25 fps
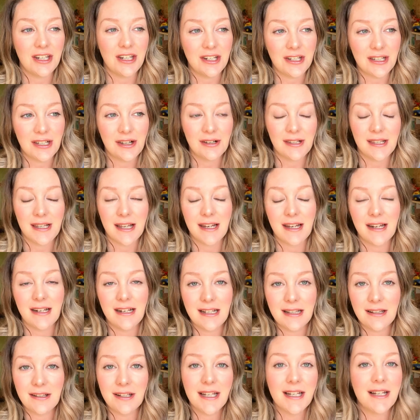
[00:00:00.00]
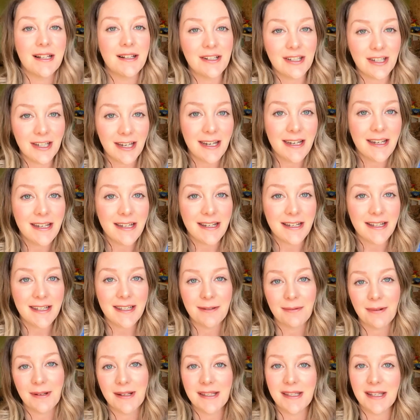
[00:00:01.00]
she just looks like a little girl genius
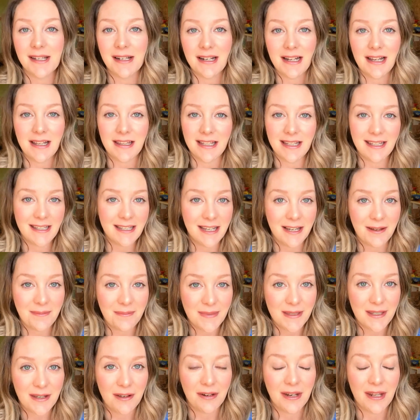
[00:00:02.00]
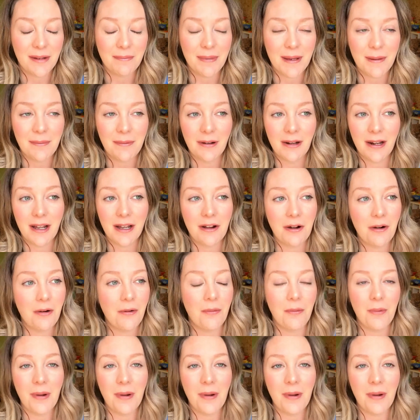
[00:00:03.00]
when suddenly this comes on and people are like, oh